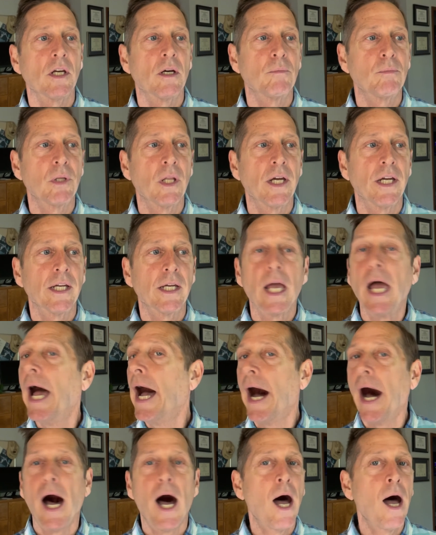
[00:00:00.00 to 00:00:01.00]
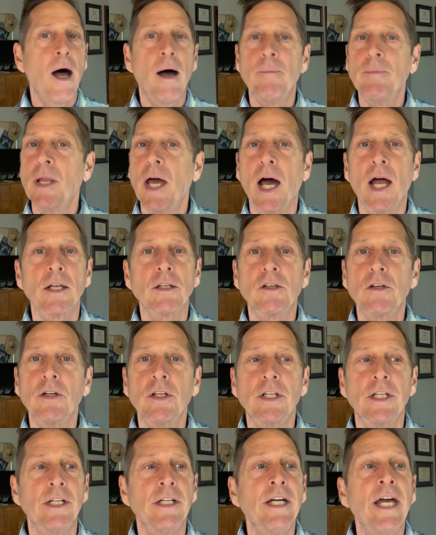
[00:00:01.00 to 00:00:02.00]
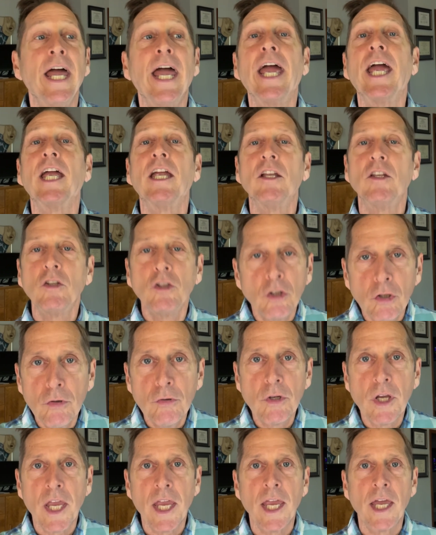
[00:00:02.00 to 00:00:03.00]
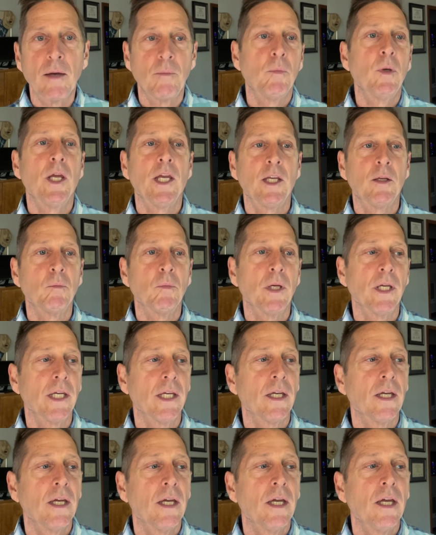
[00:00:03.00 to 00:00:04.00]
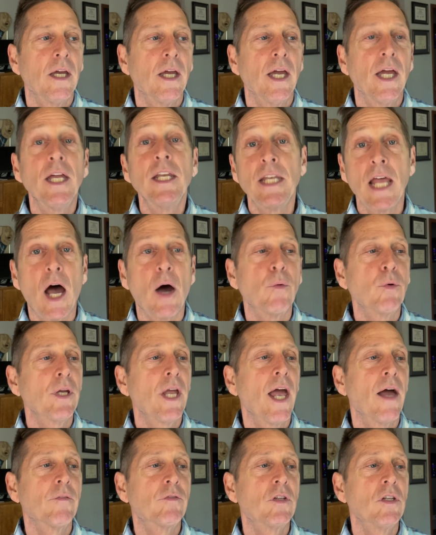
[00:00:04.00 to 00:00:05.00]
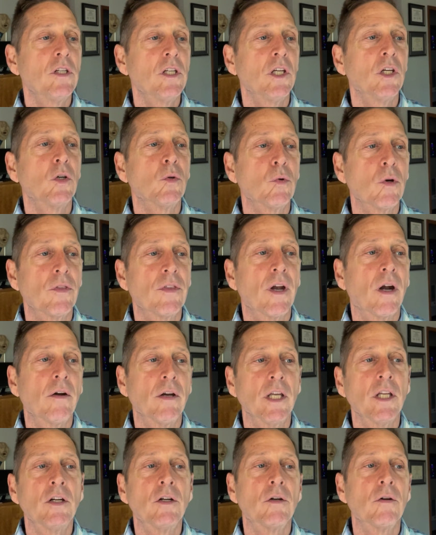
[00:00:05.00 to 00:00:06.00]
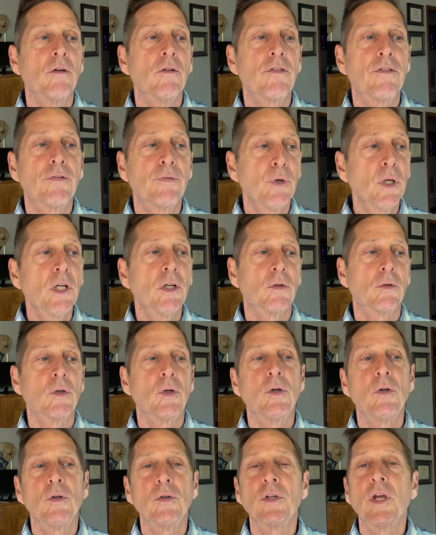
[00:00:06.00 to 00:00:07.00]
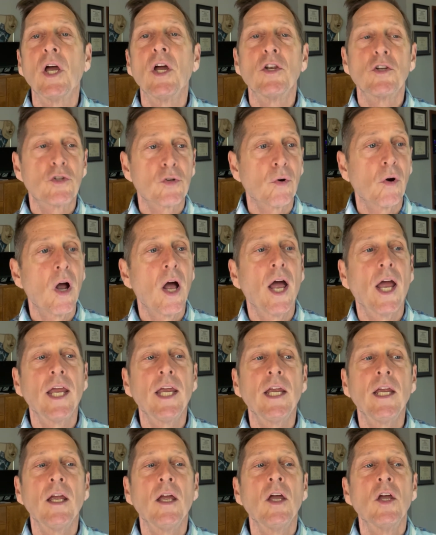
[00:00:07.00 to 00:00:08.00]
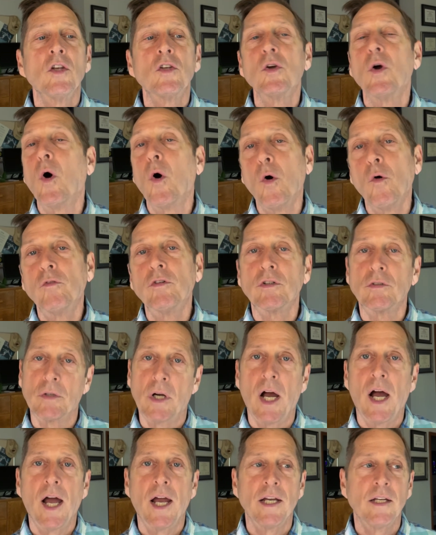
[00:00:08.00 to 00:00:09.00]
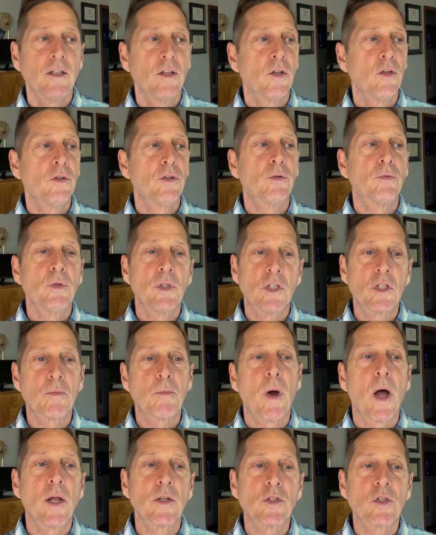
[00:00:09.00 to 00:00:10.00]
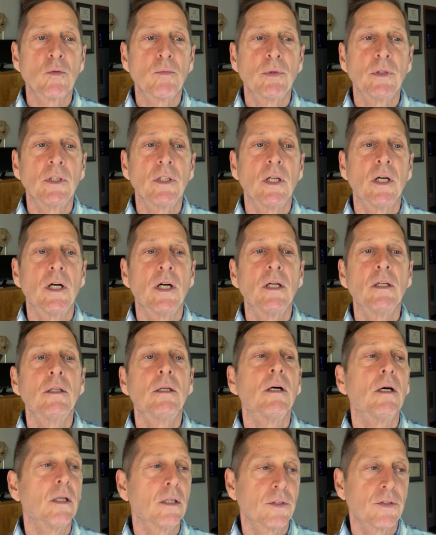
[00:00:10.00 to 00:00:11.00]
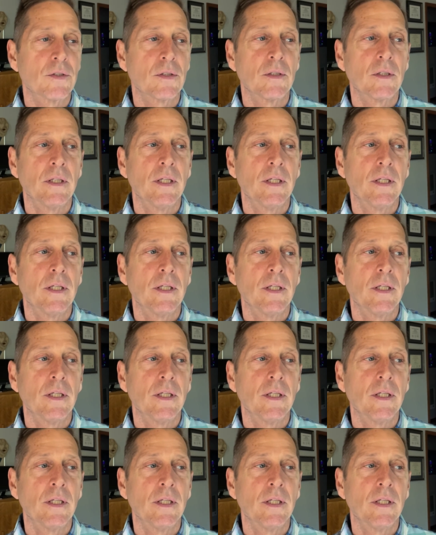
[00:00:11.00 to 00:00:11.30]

up like, I'm not gonna, and you can't make me. And now we have to deal with our inner 3-year-old trying to override the responsible adult.